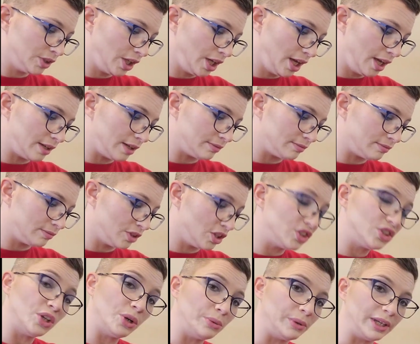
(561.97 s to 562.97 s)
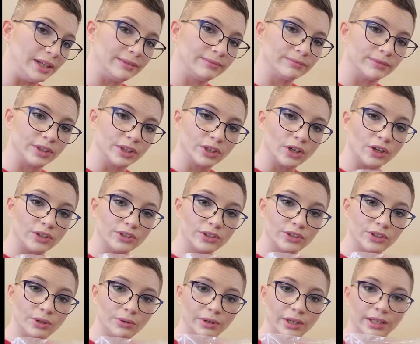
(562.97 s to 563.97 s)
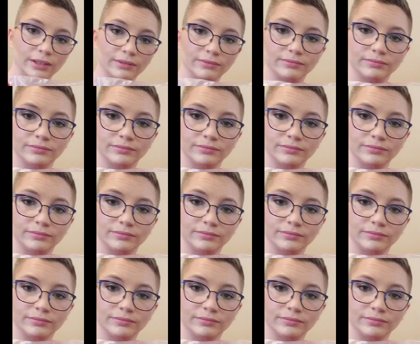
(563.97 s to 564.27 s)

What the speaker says: Okay, the Zoe. They're called the Zoe.